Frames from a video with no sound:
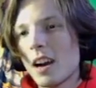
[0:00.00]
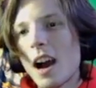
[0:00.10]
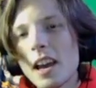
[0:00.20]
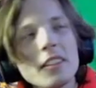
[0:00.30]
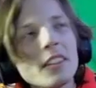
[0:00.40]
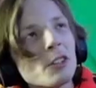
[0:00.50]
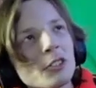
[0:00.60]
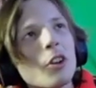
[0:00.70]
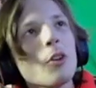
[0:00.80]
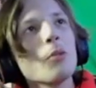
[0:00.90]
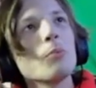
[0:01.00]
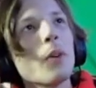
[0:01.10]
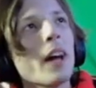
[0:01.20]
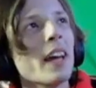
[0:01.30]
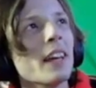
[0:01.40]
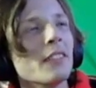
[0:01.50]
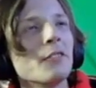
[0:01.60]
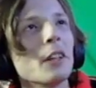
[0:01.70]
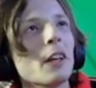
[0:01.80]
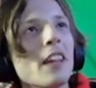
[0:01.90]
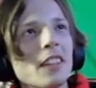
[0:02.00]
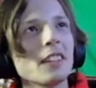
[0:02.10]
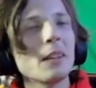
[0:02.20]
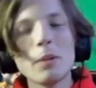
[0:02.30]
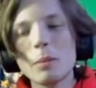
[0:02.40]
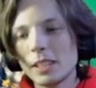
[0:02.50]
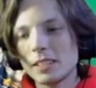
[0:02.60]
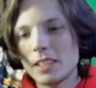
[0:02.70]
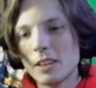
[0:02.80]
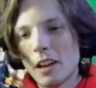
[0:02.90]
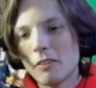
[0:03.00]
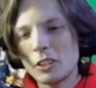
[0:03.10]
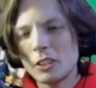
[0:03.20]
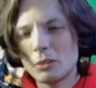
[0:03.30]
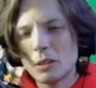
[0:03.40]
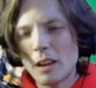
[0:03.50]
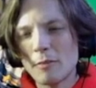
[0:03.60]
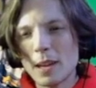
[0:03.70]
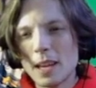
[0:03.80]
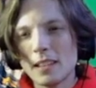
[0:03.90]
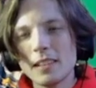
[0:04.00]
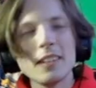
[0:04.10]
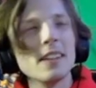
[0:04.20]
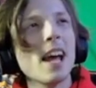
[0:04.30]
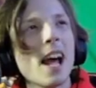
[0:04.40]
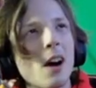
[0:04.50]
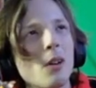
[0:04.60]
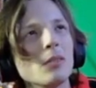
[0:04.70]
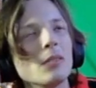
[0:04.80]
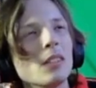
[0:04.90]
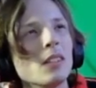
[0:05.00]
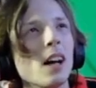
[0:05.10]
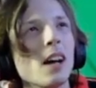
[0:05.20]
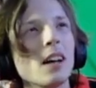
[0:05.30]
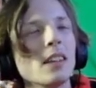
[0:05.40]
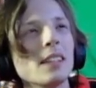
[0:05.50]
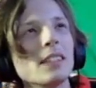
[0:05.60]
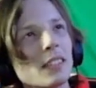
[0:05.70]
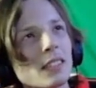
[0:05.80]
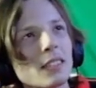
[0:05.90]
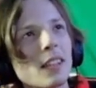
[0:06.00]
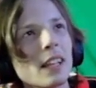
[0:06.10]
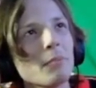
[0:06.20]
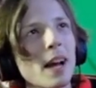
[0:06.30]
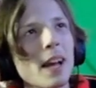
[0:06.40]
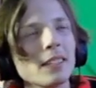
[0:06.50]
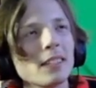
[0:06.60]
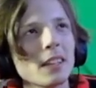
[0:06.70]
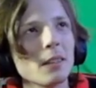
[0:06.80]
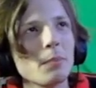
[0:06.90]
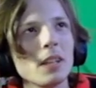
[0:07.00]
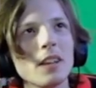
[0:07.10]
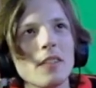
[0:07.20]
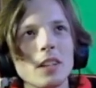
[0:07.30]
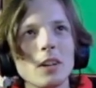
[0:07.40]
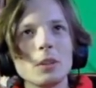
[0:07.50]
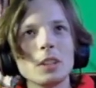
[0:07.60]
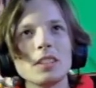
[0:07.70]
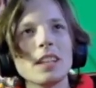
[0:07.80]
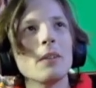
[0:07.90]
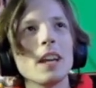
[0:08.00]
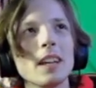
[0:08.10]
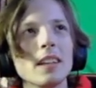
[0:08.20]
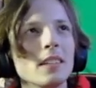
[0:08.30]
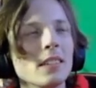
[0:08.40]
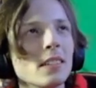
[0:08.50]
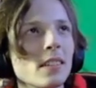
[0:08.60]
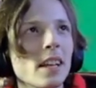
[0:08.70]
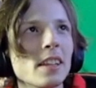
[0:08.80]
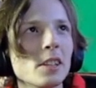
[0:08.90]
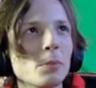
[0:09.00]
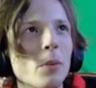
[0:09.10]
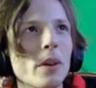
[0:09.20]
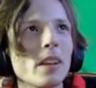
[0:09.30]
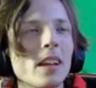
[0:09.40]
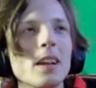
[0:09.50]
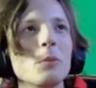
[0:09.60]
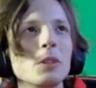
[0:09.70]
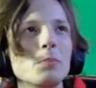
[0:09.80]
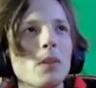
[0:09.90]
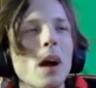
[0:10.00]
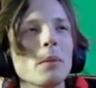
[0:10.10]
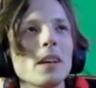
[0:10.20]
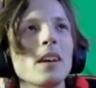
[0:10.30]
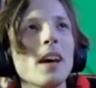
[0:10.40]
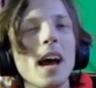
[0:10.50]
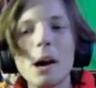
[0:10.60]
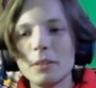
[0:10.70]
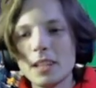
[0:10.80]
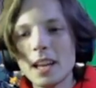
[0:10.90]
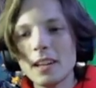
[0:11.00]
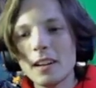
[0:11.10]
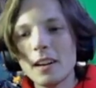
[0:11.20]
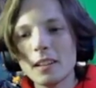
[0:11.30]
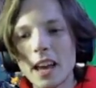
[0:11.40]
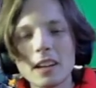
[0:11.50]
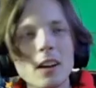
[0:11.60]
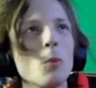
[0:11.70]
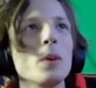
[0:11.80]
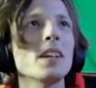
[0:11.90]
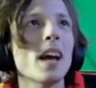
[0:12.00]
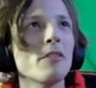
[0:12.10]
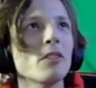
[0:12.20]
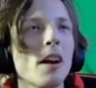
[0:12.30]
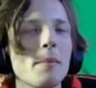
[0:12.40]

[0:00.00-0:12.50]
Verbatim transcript: I there's no way for the I think the public to know every suit I've made now. Fair. Unless it's like my encyclopedia video, which is outdated at this point, and it was probably outdated like a week after I